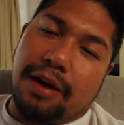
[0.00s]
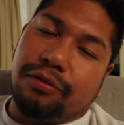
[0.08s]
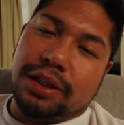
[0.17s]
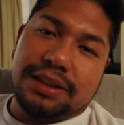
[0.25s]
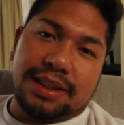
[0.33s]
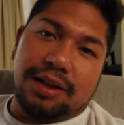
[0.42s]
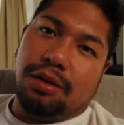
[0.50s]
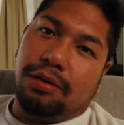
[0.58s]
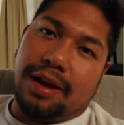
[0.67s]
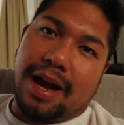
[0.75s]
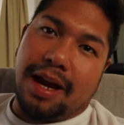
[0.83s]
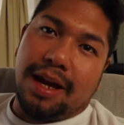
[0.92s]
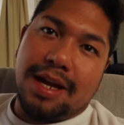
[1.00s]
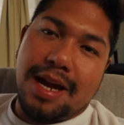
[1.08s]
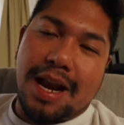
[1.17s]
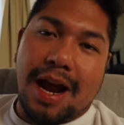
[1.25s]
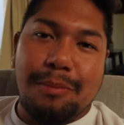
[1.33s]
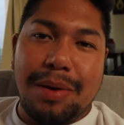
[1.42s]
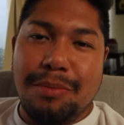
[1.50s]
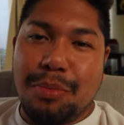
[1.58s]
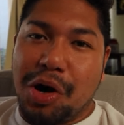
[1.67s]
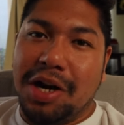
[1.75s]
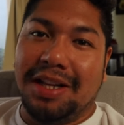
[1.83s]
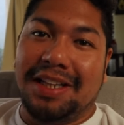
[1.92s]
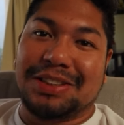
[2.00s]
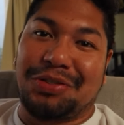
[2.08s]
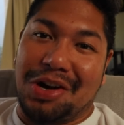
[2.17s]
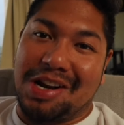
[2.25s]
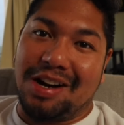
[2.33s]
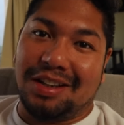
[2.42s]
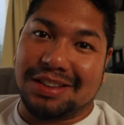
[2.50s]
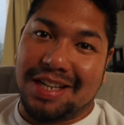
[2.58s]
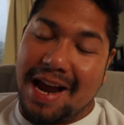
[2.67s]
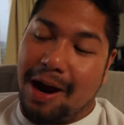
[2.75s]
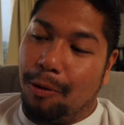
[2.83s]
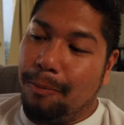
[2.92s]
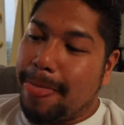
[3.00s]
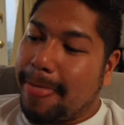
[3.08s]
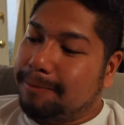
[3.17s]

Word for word: every single day and I've been burning this for years now